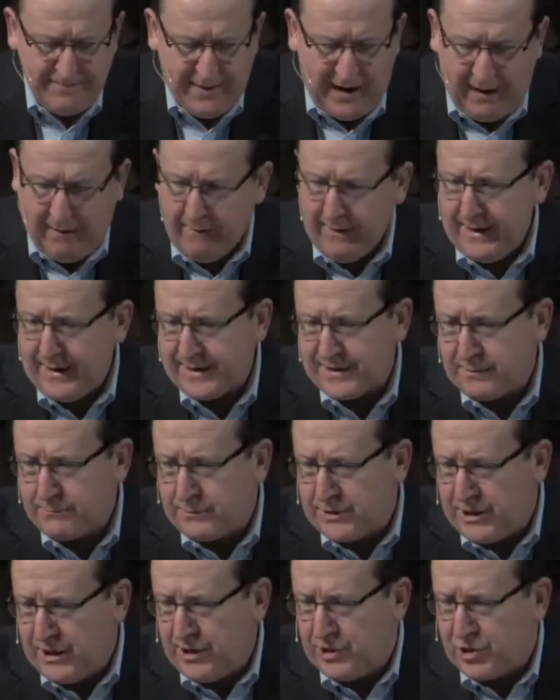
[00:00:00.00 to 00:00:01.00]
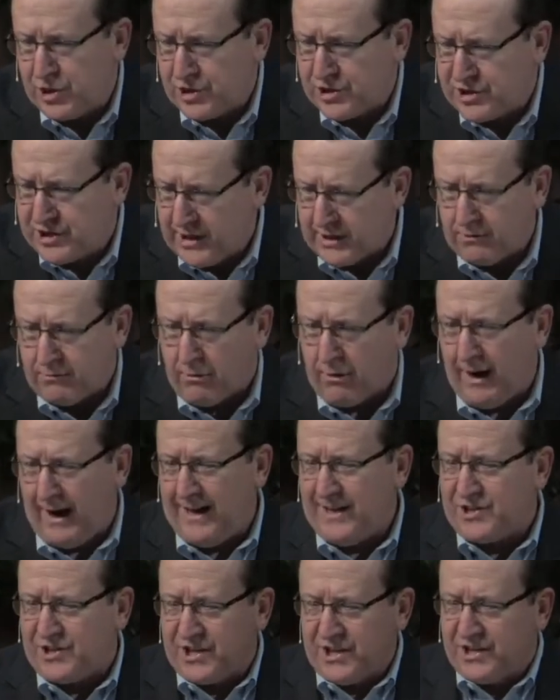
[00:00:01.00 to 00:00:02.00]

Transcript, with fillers: Arianism teaches that Christ